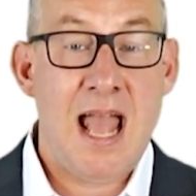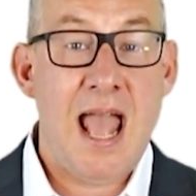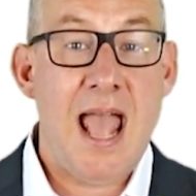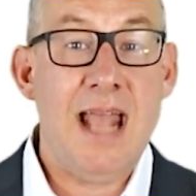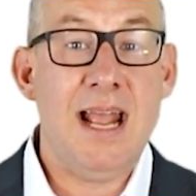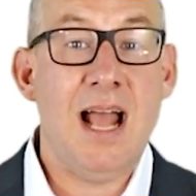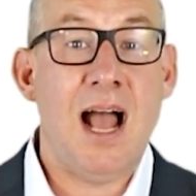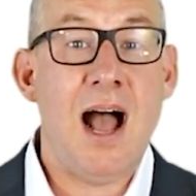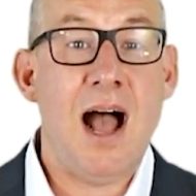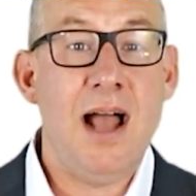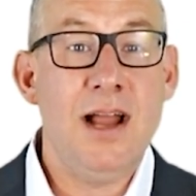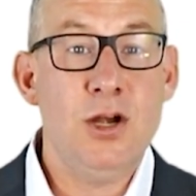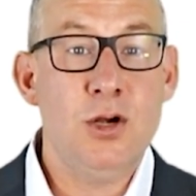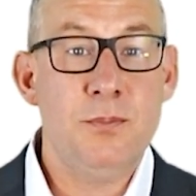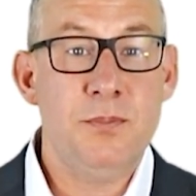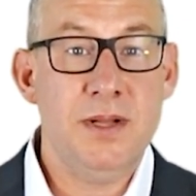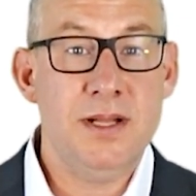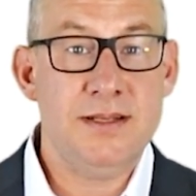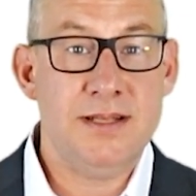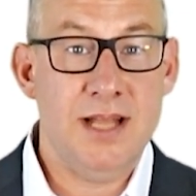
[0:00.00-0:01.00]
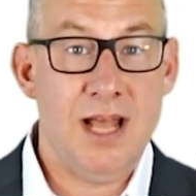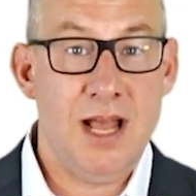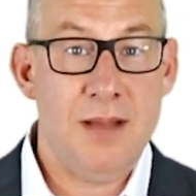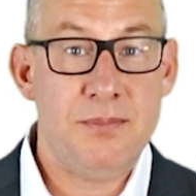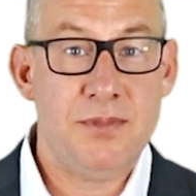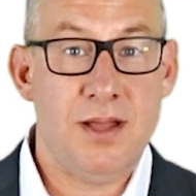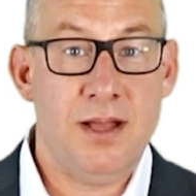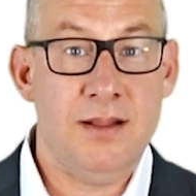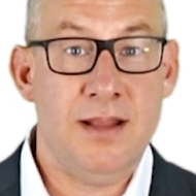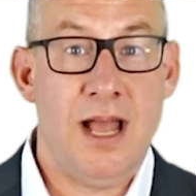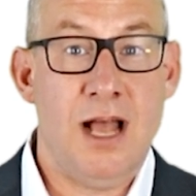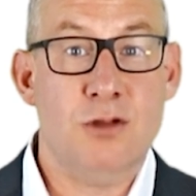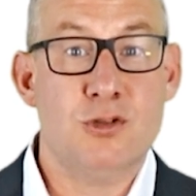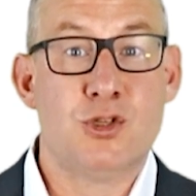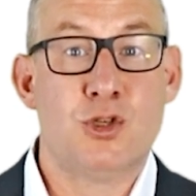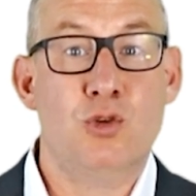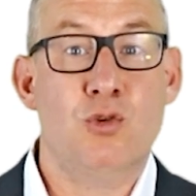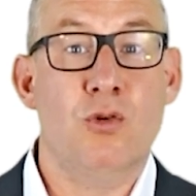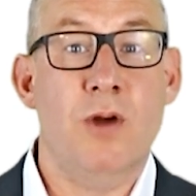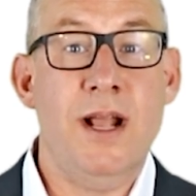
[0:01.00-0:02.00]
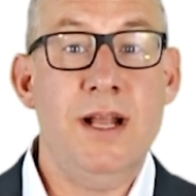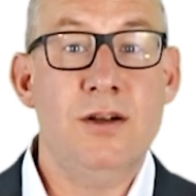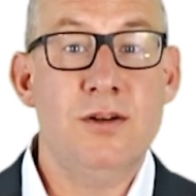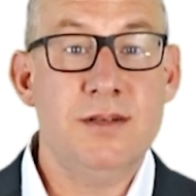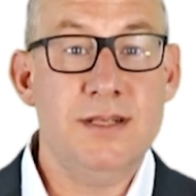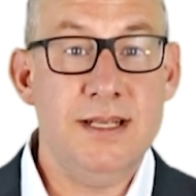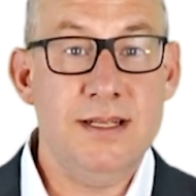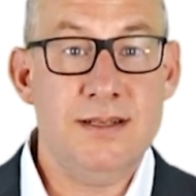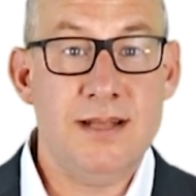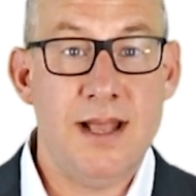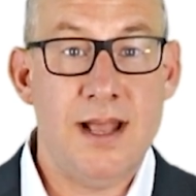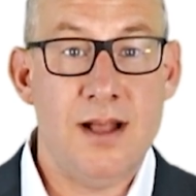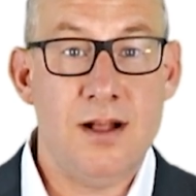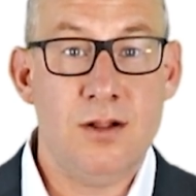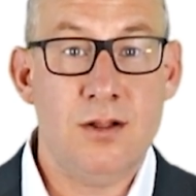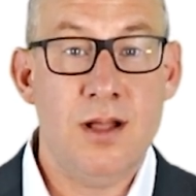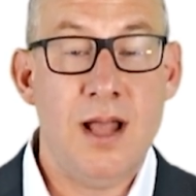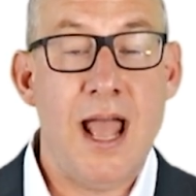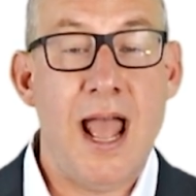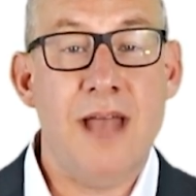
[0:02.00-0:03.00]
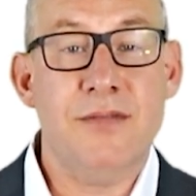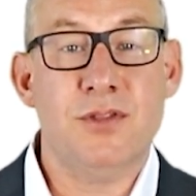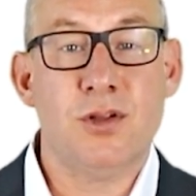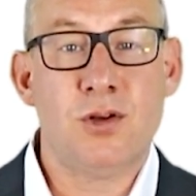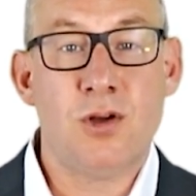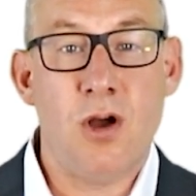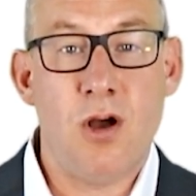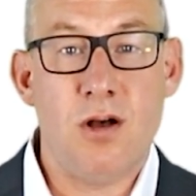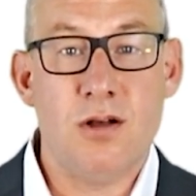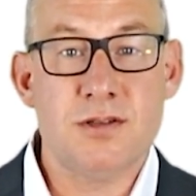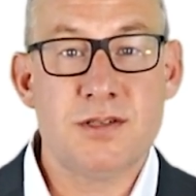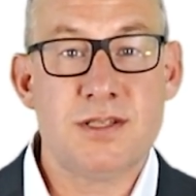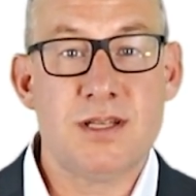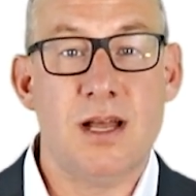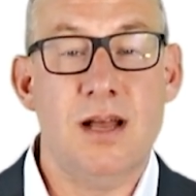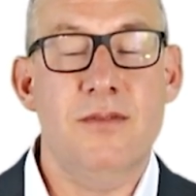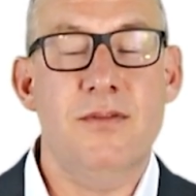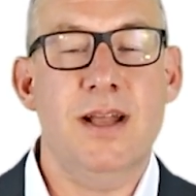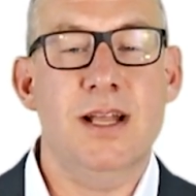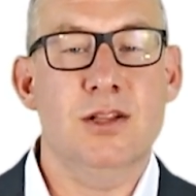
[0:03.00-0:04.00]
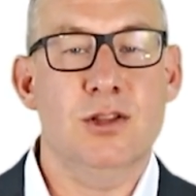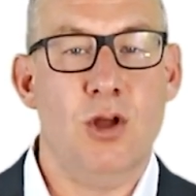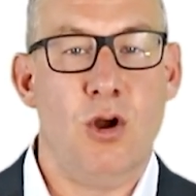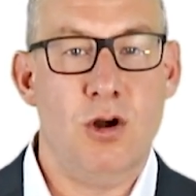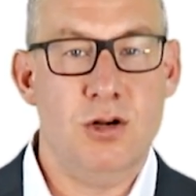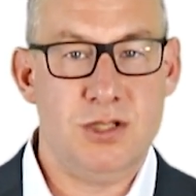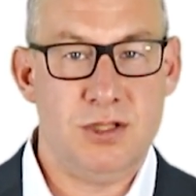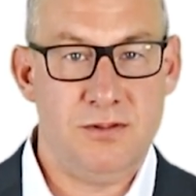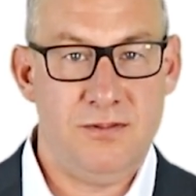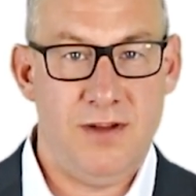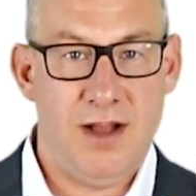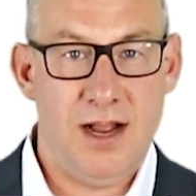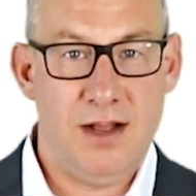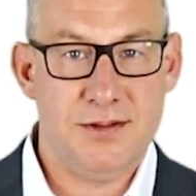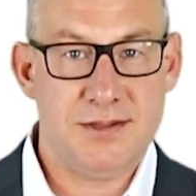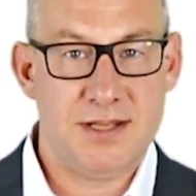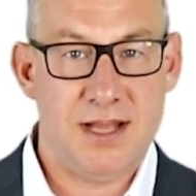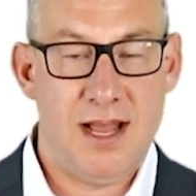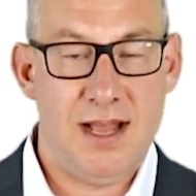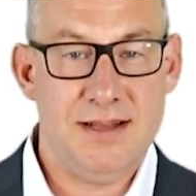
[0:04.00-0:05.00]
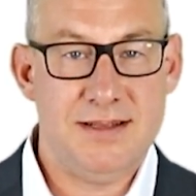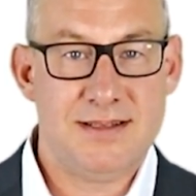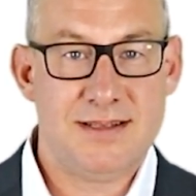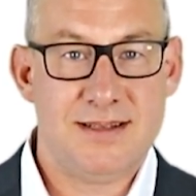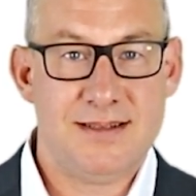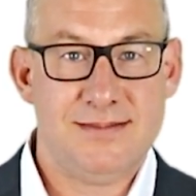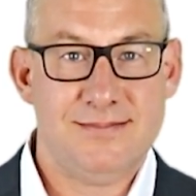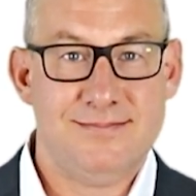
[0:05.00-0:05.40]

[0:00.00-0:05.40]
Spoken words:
A higher bit depth allows greater detail at the cost of a larger file size.